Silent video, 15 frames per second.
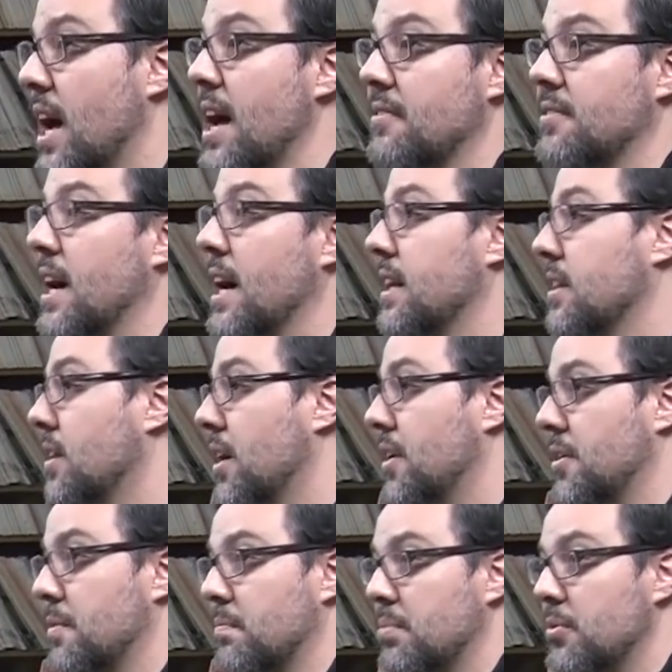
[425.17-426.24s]
I've got
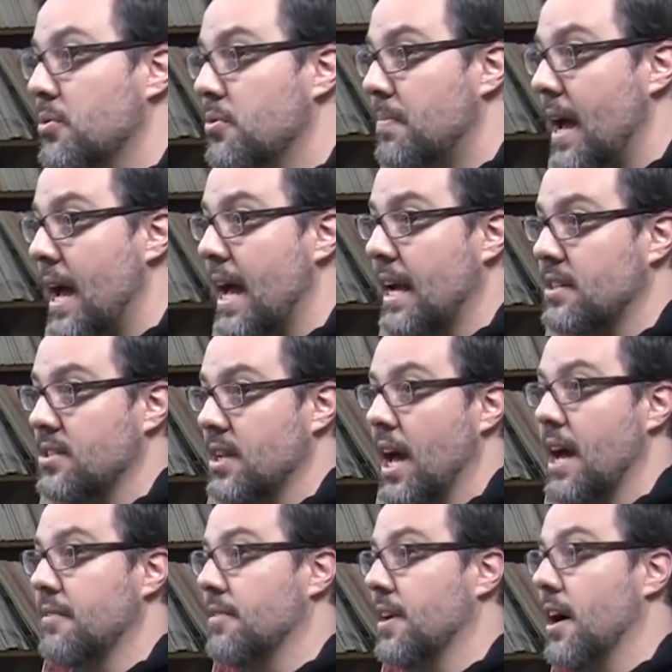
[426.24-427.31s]
London Bluebacks,
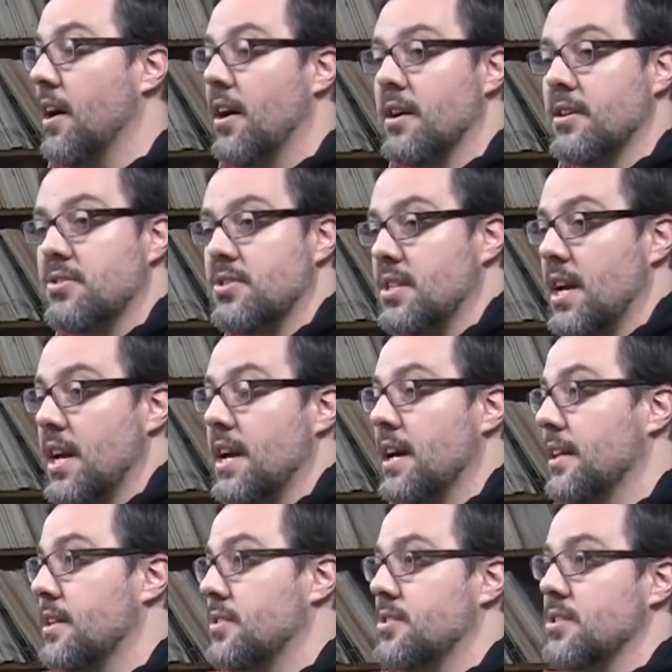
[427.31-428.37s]
I've got RCA
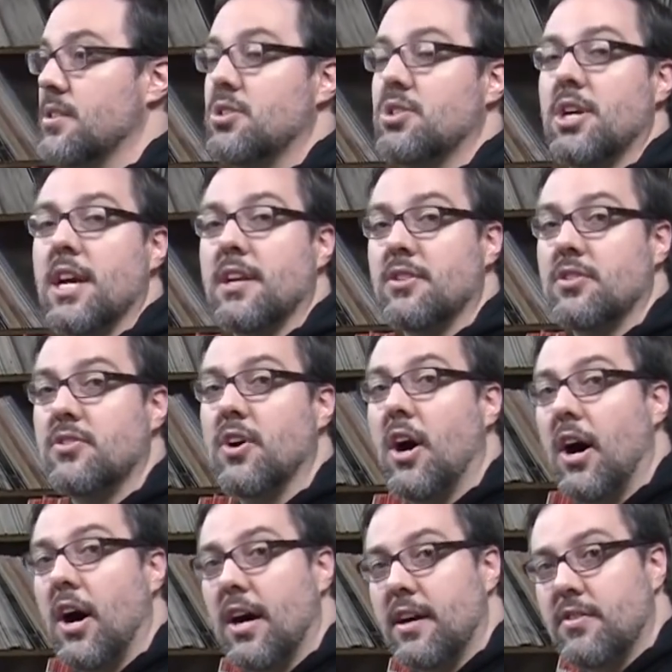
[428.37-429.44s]
LSC Shaded
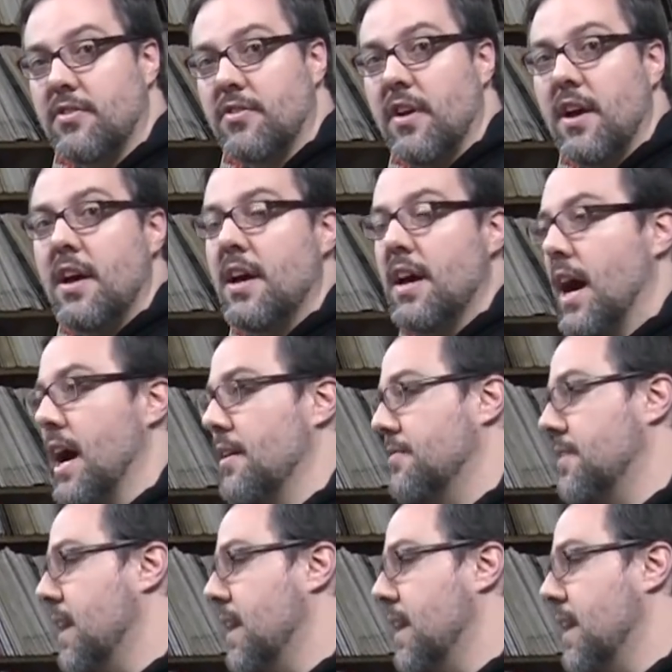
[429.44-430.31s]
Dogs, I've